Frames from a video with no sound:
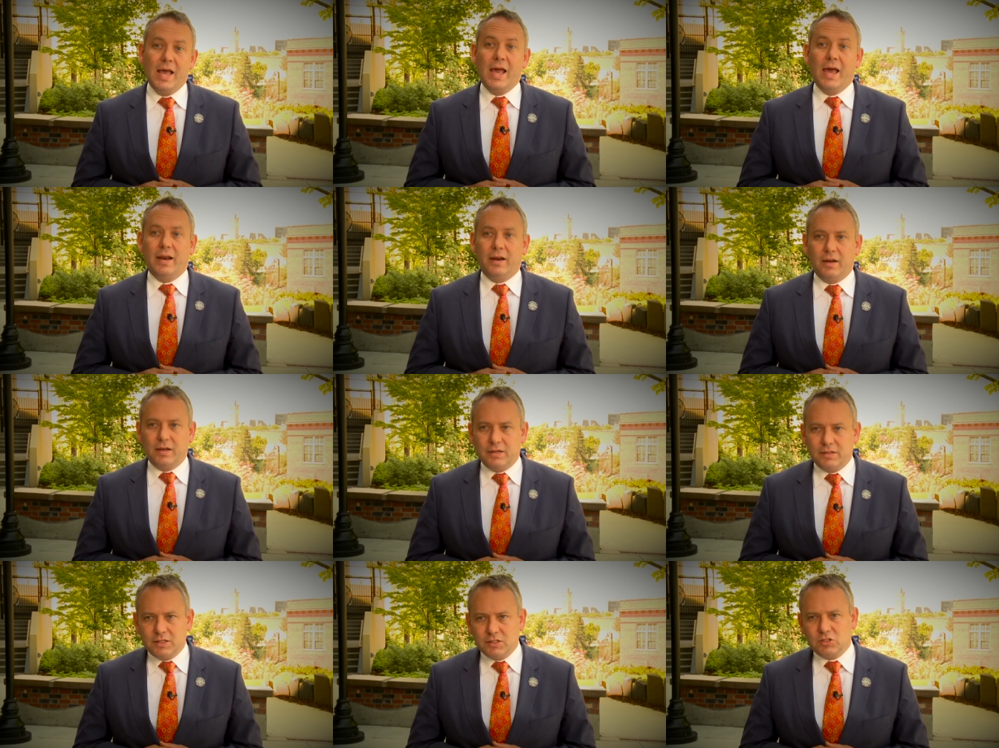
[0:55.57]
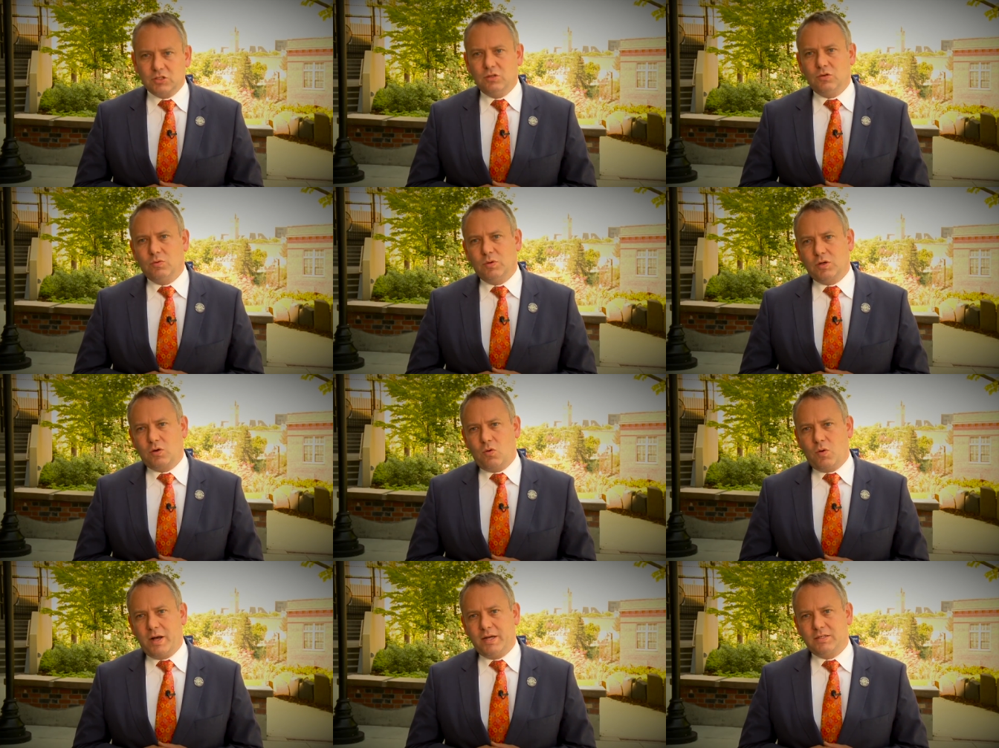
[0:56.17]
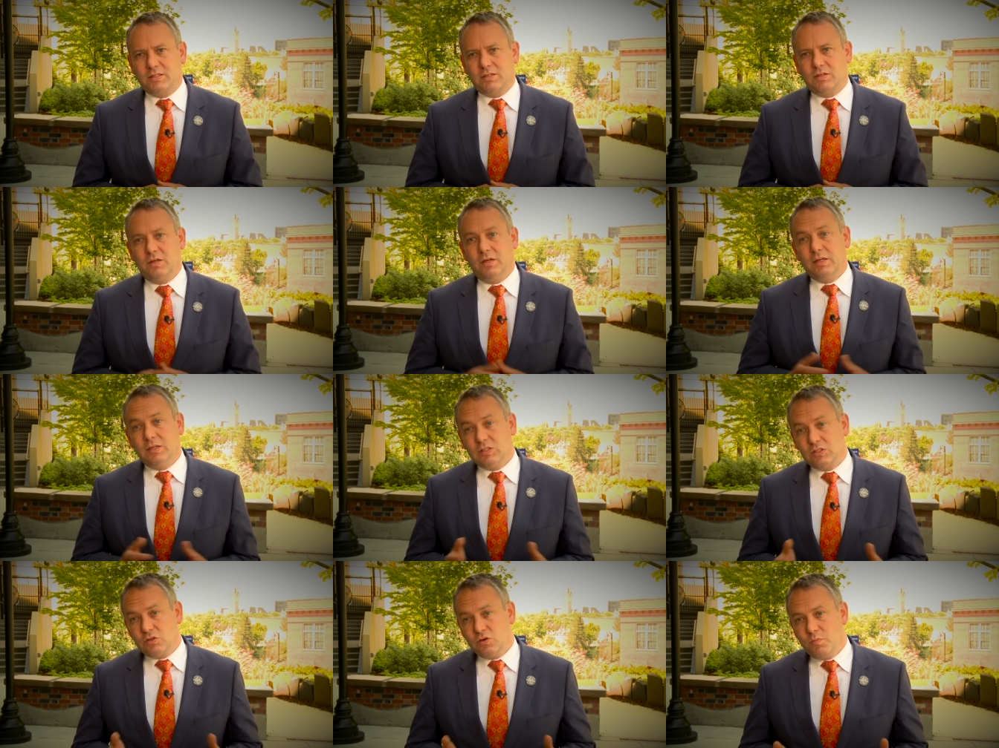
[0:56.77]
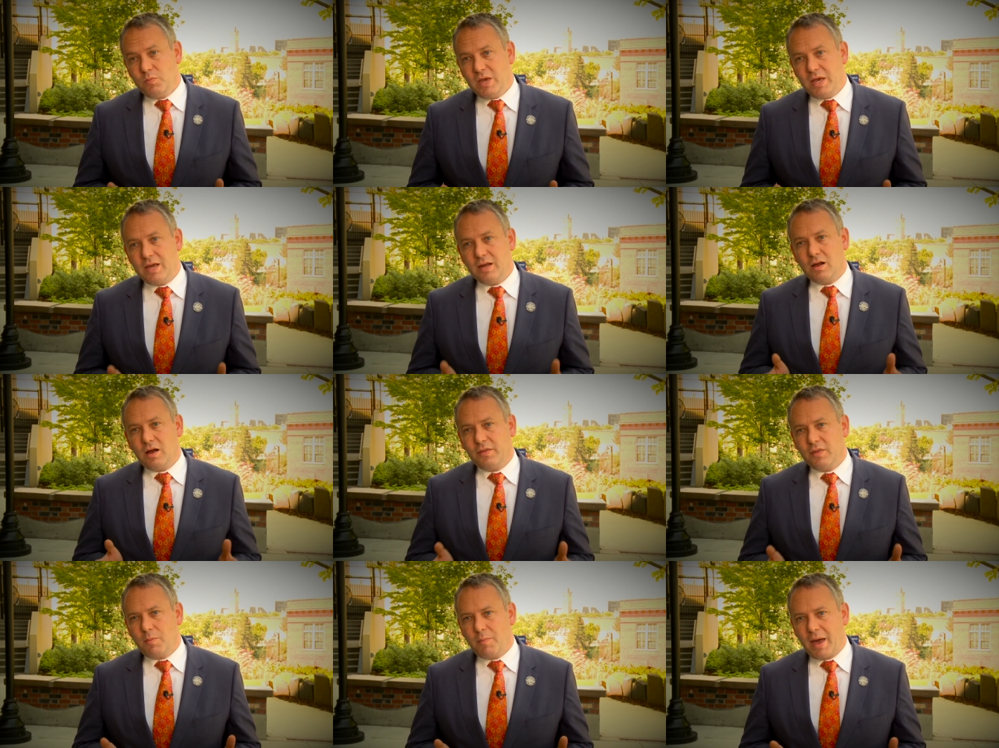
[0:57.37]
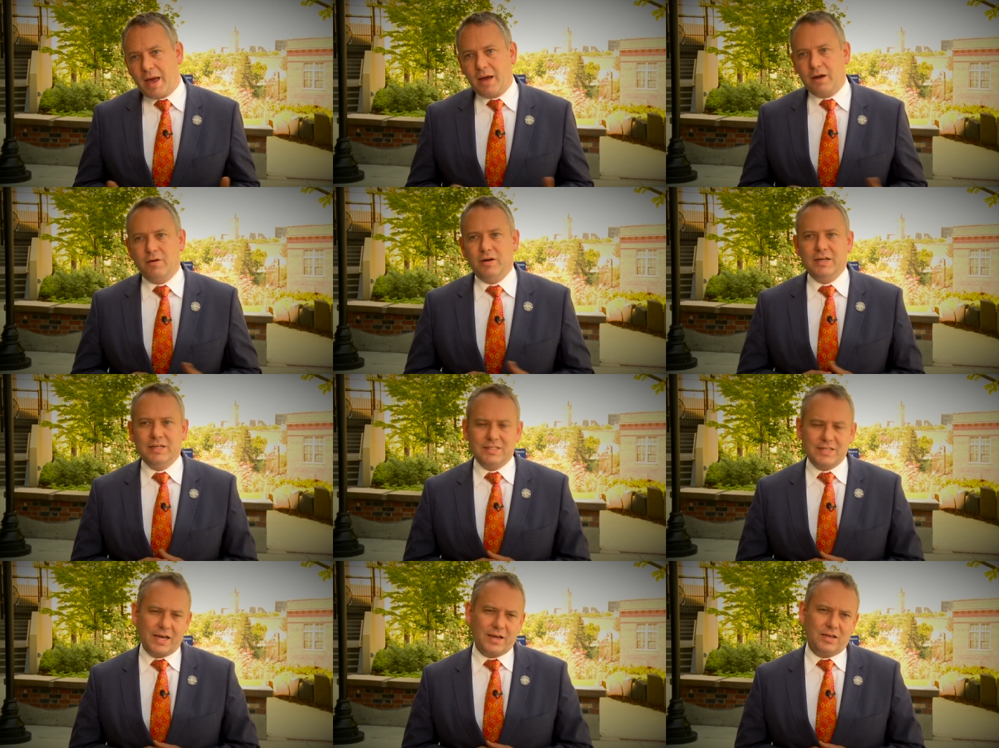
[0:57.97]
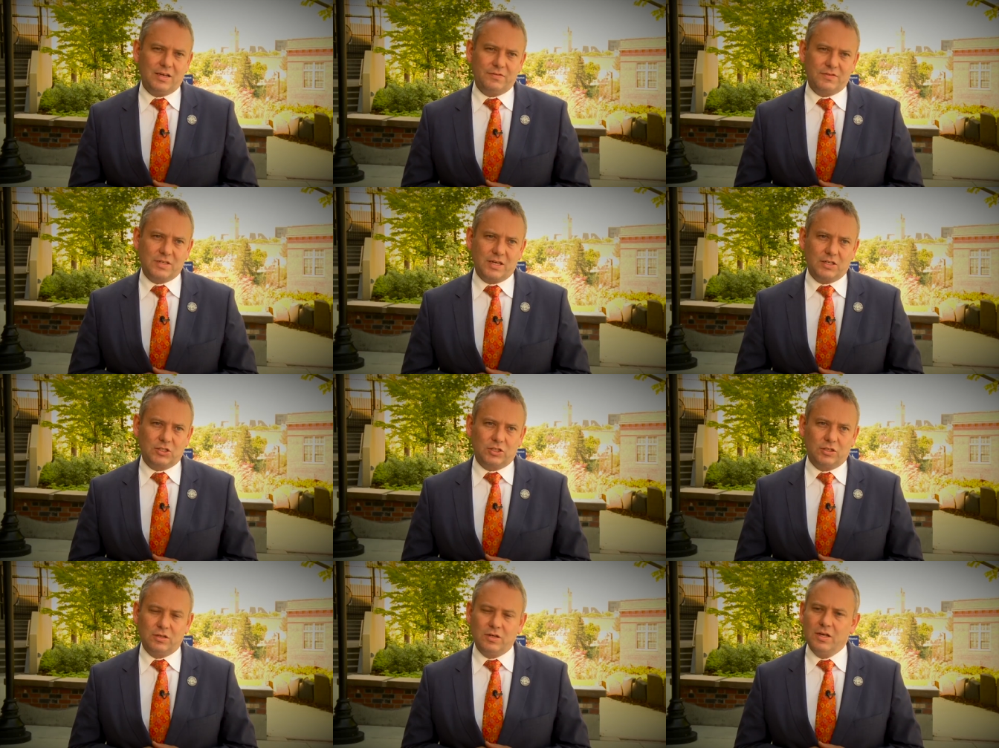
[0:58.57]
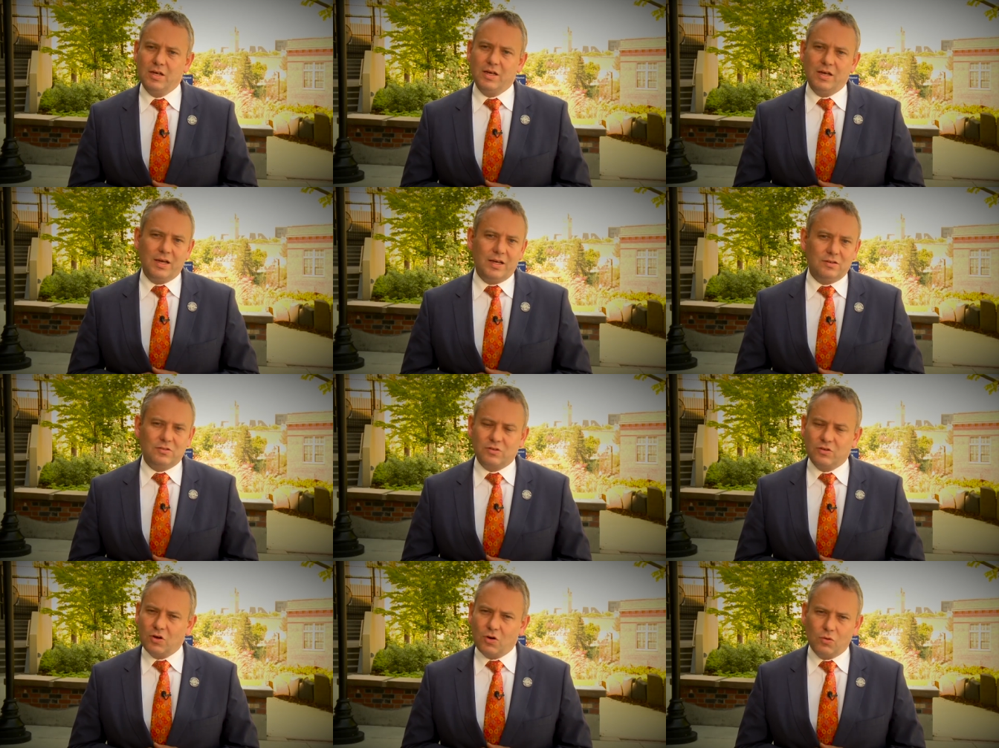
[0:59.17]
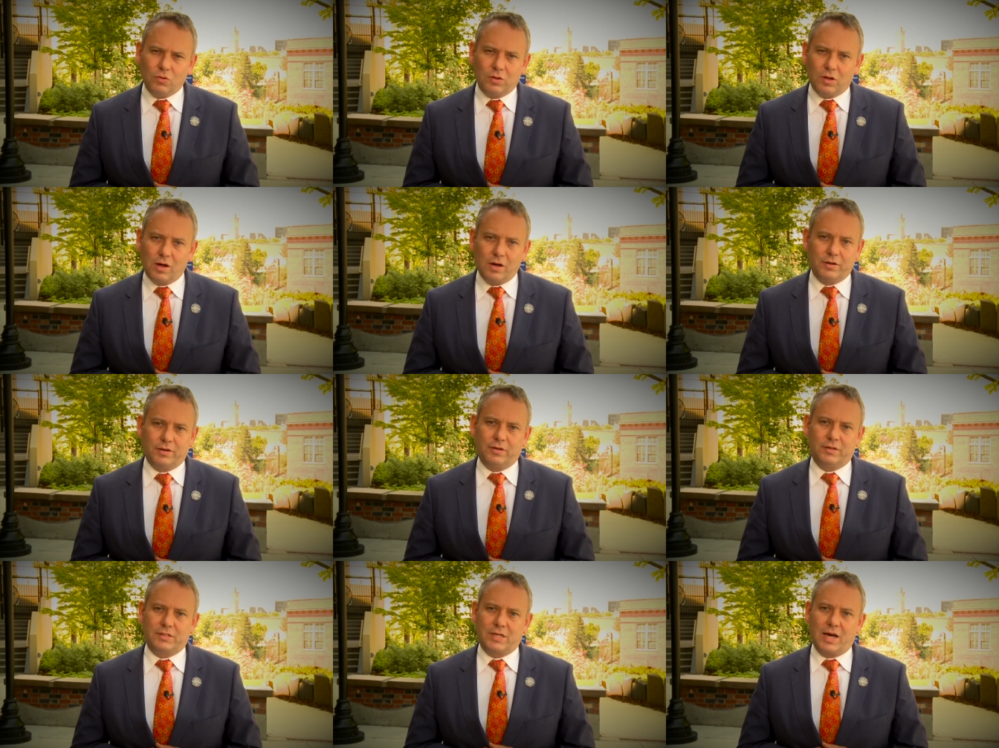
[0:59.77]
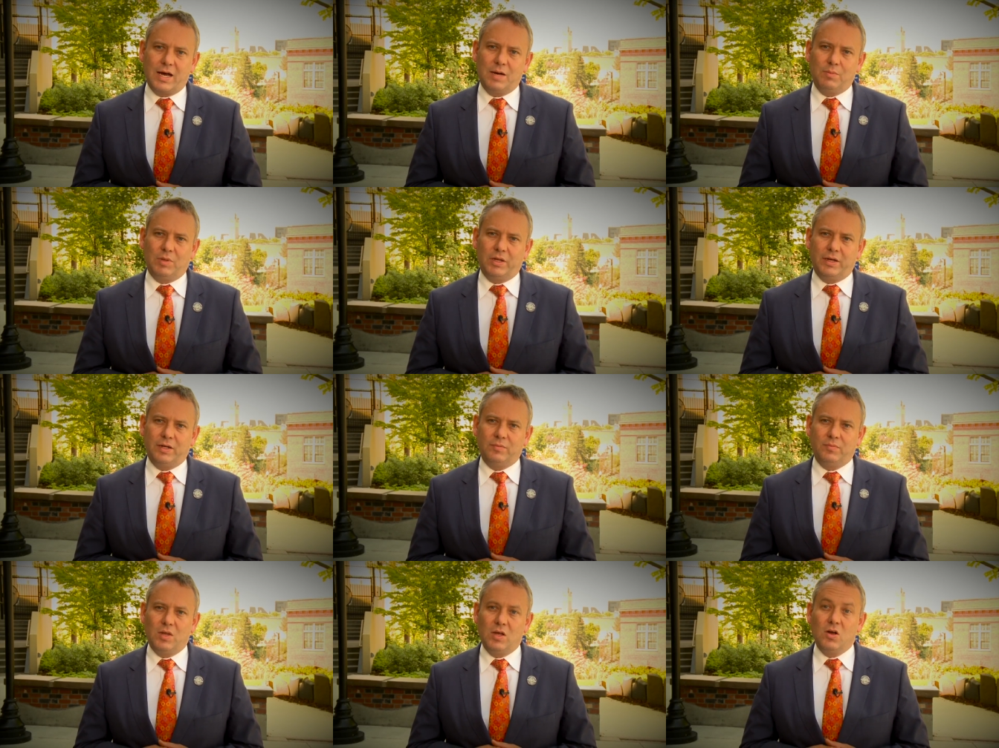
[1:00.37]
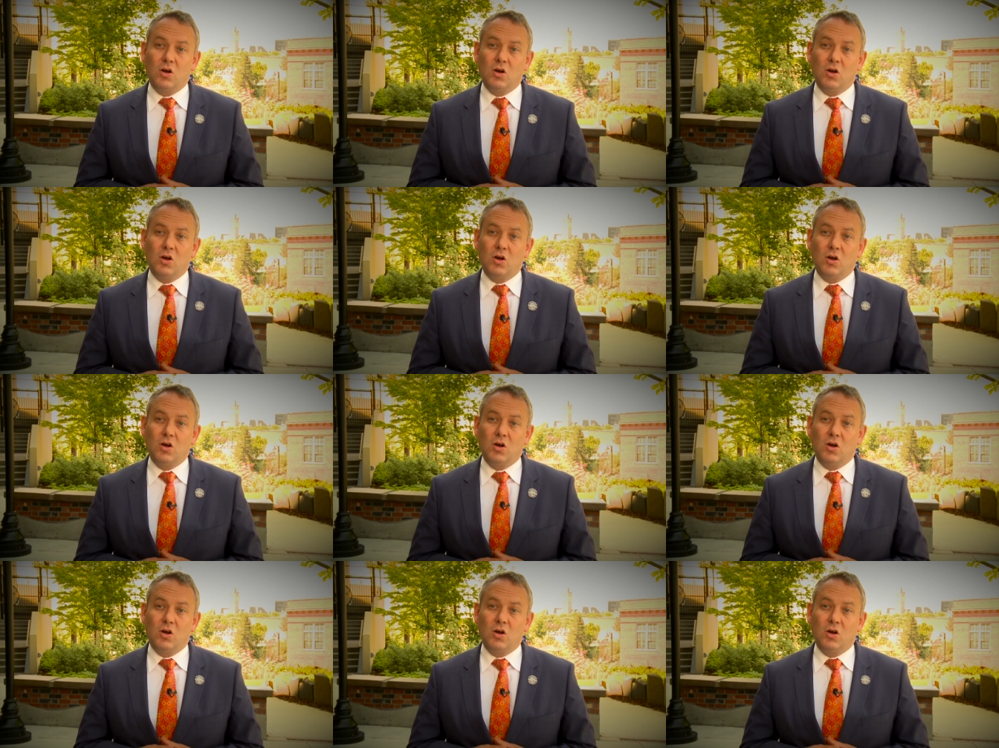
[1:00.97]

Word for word: And an additional request is to meet on the matter in executive session is no longer timely.